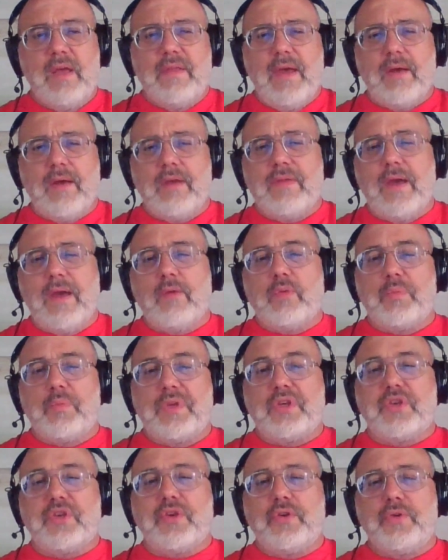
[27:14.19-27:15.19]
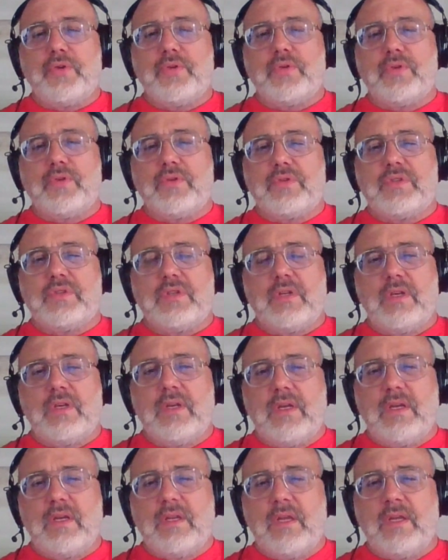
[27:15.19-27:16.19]
That would be huge
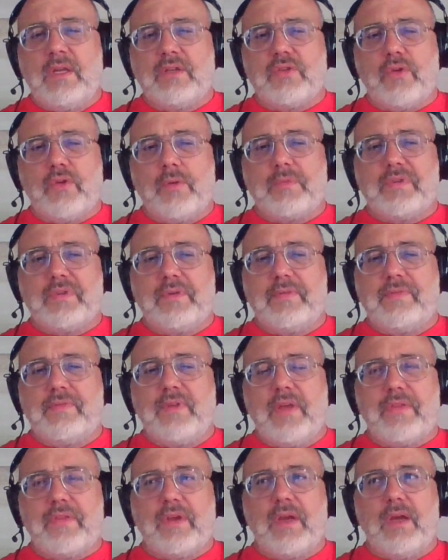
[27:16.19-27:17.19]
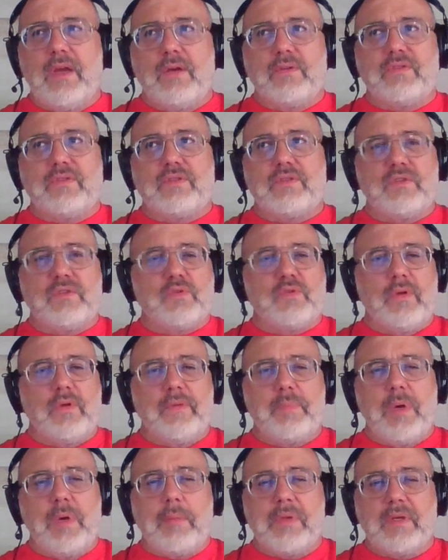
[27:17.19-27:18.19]
in terms of nothing else, just sort
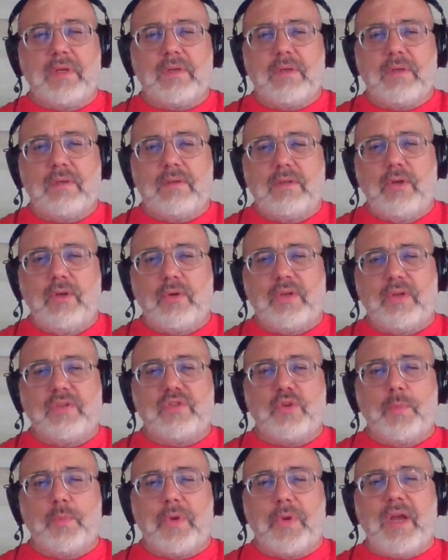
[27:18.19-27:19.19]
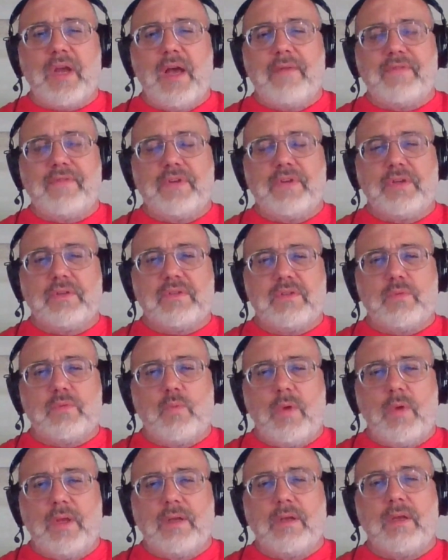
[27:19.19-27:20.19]
of public, consumer confidence
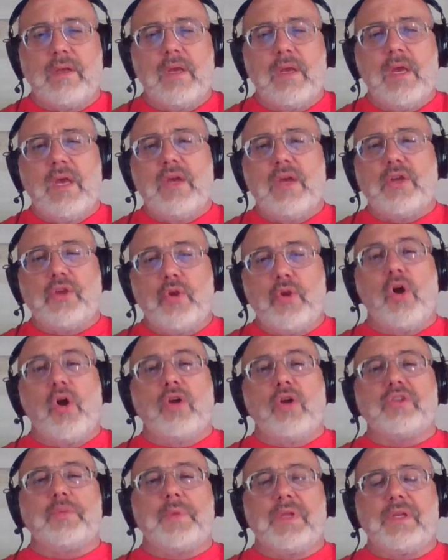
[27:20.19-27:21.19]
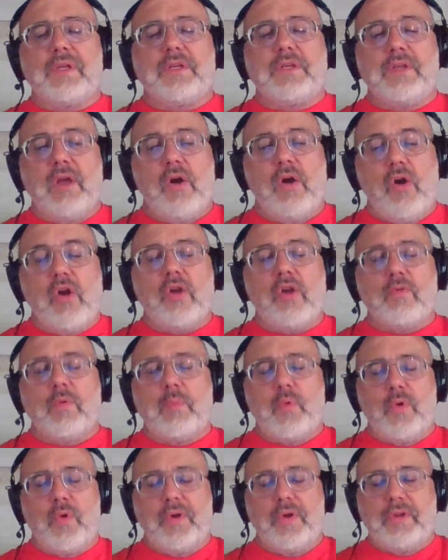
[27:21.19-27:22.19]
when you're ultimately
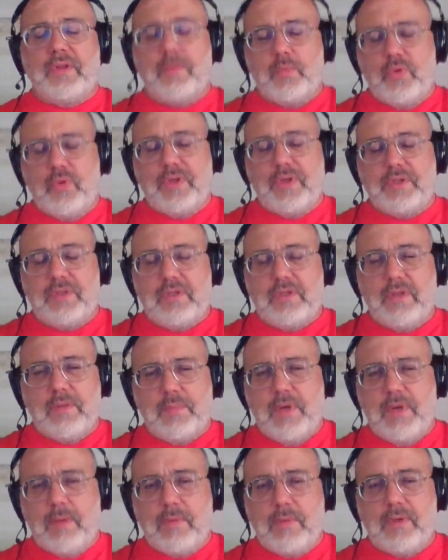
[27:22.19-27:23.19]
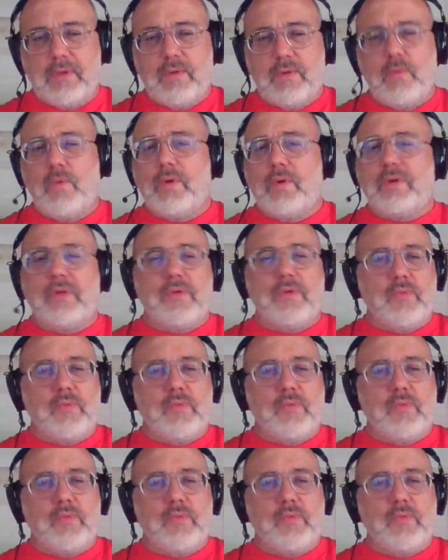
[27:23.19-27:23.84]
reporting the breach to the public or to the